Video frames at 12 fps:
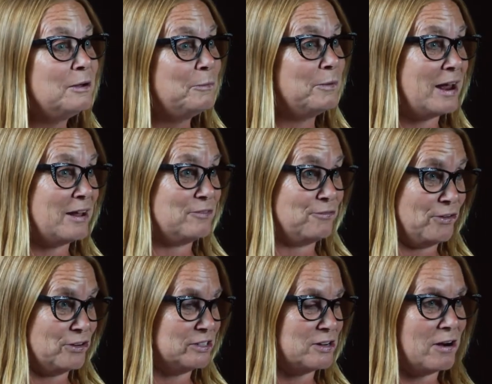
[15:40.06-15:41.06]
when I
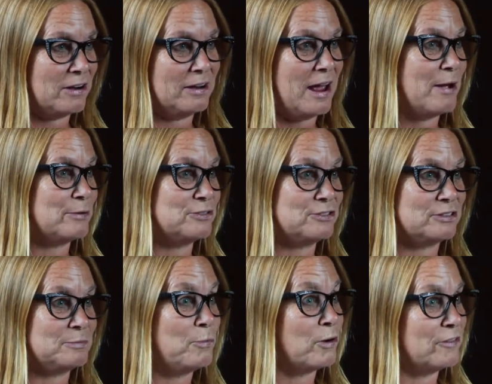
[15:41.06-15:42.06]
first started, I was
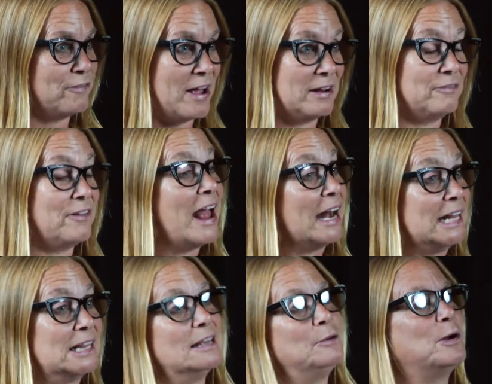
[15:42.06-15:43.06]
just mortified if
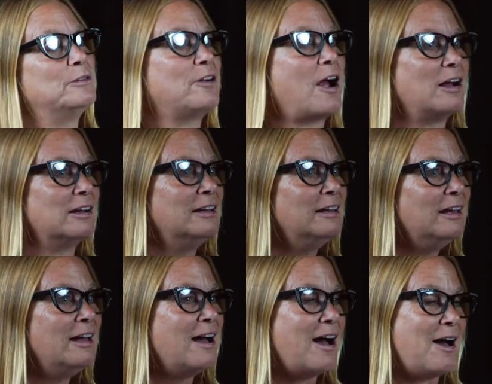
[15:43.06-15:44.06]
anything went wrong.
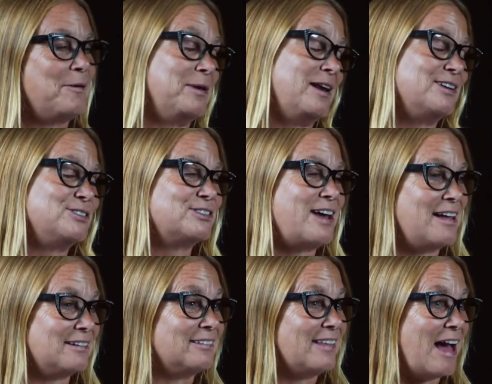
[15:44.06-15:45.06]
And I just
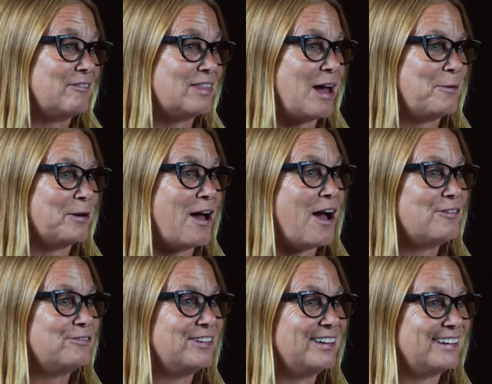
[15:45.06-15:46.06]
kind of laughed that one
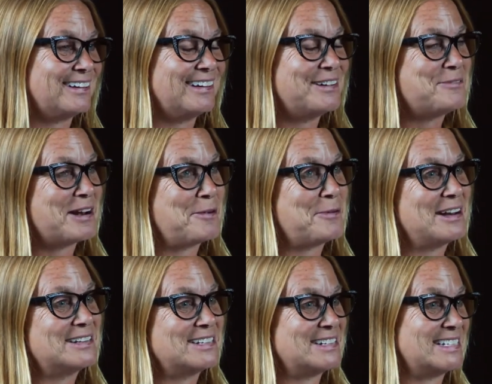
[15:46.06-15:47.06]
off. And when I went
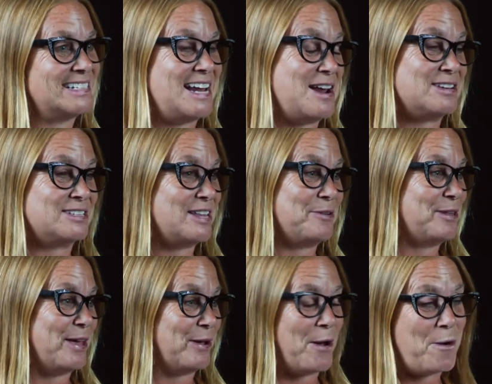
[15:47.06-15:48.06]
into the stands, they were
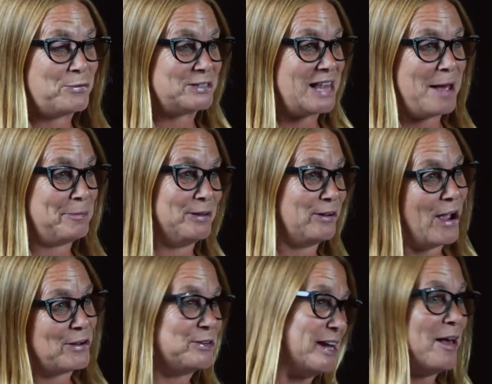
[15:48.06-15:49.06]
like, "Oh, Slappy, you
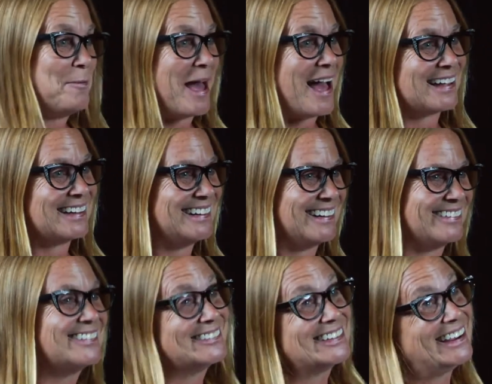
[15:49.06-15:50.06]
got your tail back," you know,
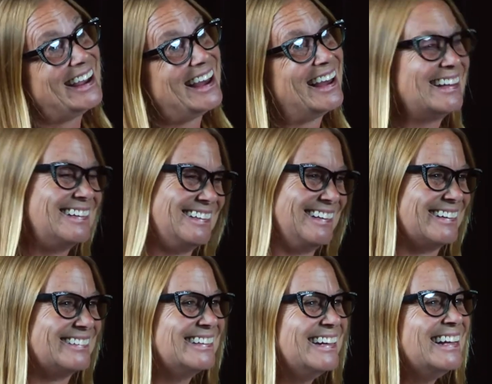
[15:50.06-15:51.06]
and I'm like, "Yeah," you
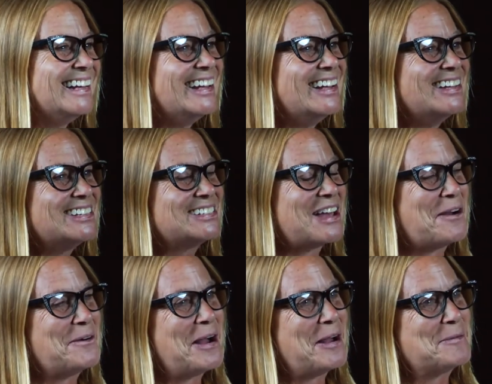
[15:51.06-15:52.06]
know.
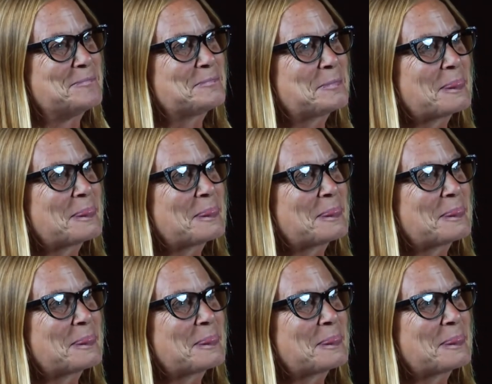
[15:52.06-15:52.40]
So